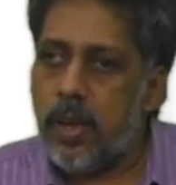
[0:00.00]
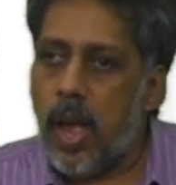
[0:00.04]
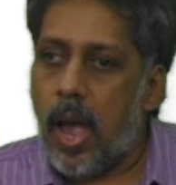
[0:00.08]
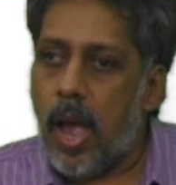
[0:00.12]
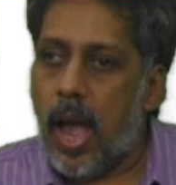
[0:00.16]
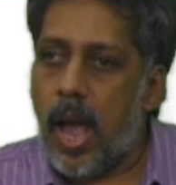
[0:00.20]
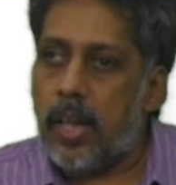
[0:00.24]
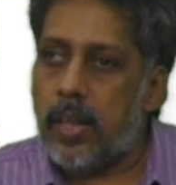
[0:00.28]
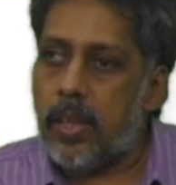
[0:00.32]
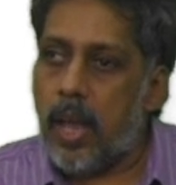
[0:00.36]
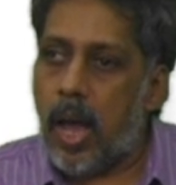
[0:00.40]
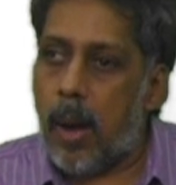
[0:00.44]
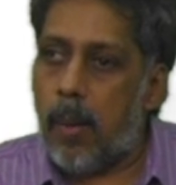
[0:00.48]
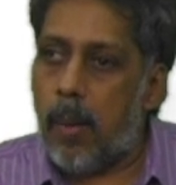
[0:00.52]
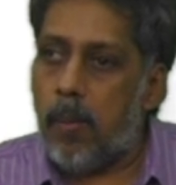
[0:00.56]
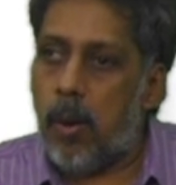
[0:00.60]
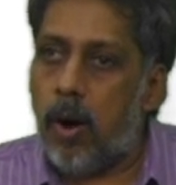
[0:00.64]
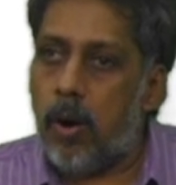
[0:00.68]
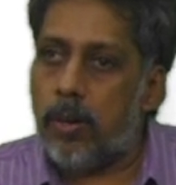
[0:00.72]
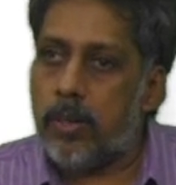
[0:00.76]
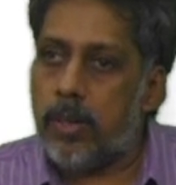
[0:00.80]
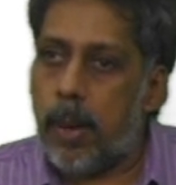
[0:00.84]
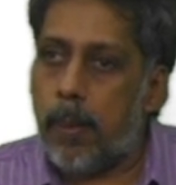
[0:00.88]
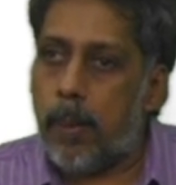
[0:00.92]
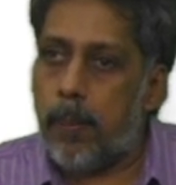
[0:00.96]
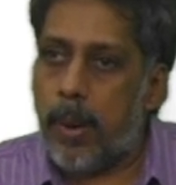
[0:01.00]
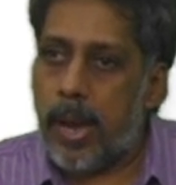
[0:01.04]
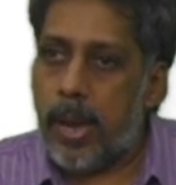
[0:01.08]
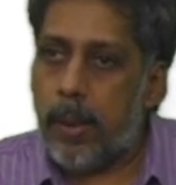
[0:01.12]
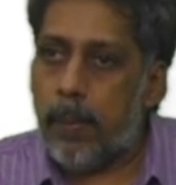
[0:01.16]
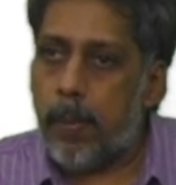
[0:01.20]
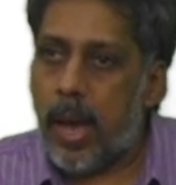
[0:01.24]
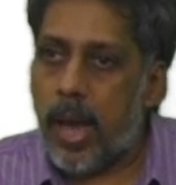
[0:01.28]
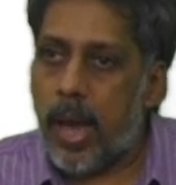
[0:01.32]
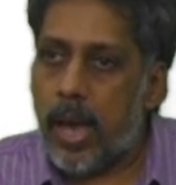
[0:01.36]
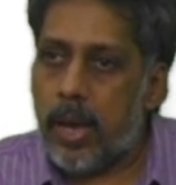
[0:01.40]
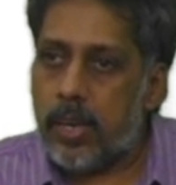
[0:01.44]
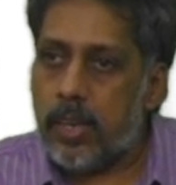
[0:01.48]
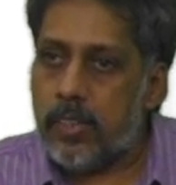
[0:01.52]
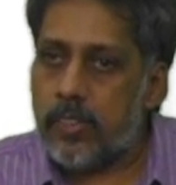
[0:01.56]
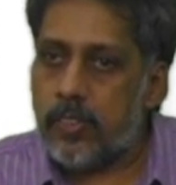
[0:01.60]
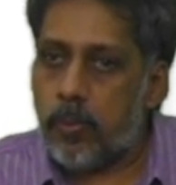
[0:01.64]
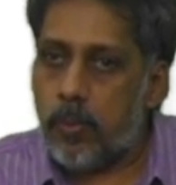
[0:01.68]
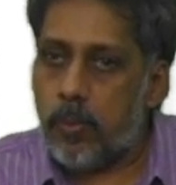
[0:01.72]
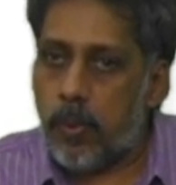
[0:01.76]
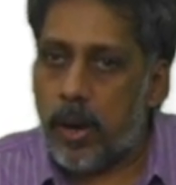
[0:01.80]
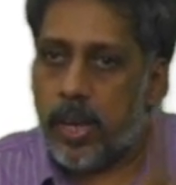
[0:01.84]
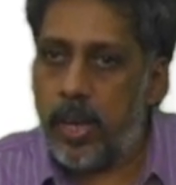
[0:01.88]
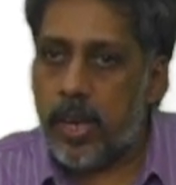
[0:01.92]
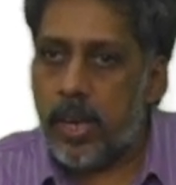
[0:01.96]
and the amount of buyback as
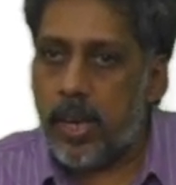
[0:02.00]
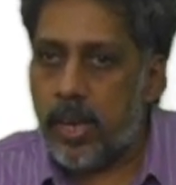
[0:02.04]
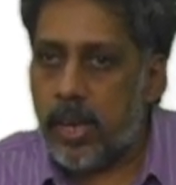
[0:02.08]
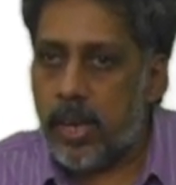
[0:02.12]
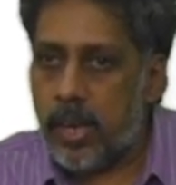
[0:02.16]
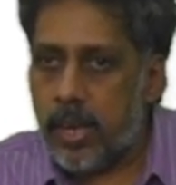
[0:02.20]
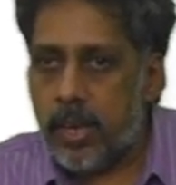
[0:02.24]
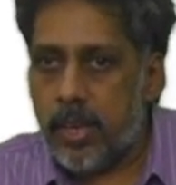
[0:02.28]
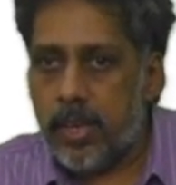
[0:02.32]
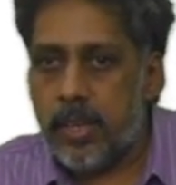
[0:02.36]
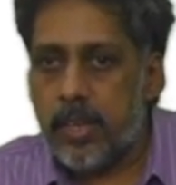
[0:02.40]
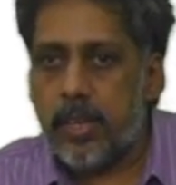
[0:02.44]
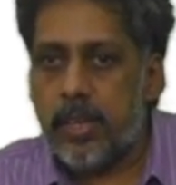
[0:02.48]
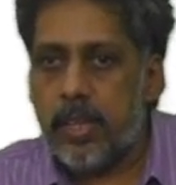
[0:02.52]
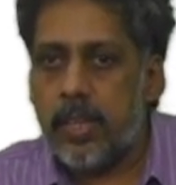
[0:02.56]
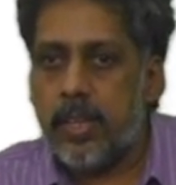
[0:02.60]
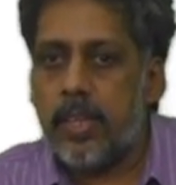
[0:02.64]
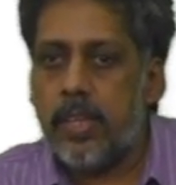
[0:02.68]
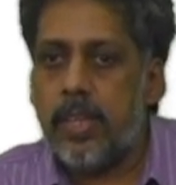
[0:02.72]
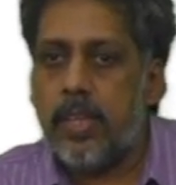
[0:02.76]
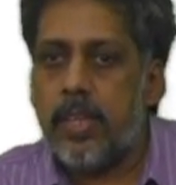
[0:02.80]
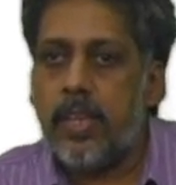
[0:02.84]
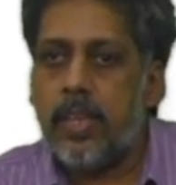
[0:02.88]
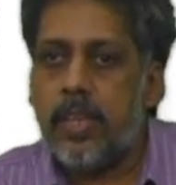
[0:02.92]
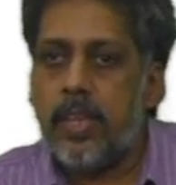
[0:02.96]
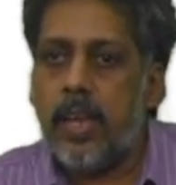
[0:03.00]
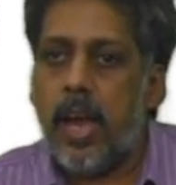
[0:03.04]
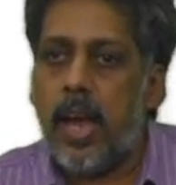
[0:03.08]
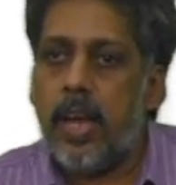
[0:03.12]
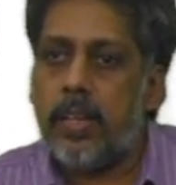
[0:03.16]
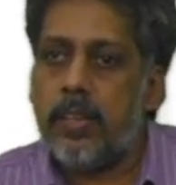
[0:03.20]
Y mm. and